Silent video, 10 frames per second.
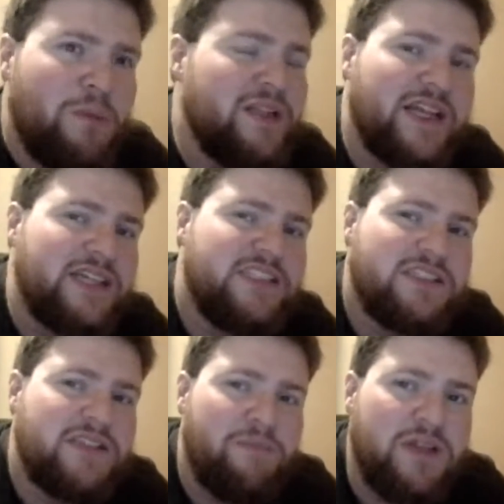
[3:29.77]
but it's
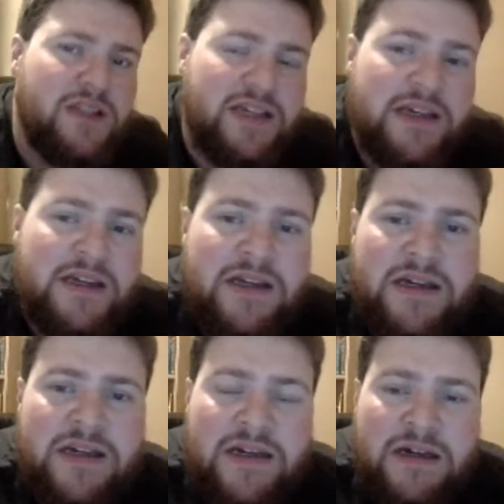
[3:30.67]
just completely
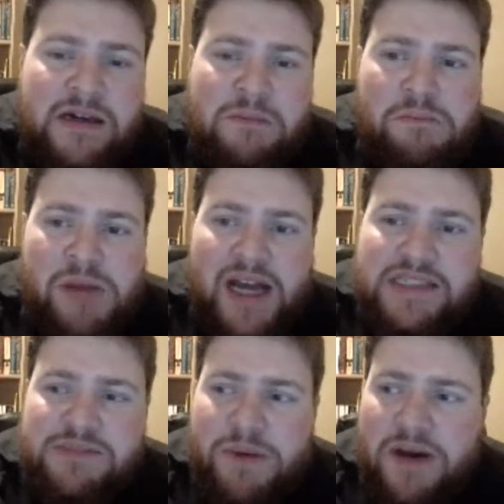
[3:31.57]

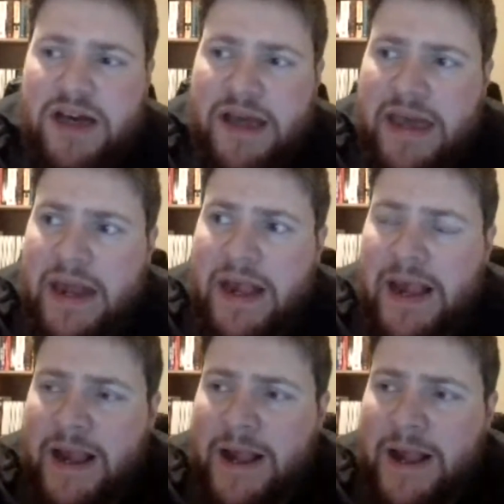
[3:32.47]
passed me by.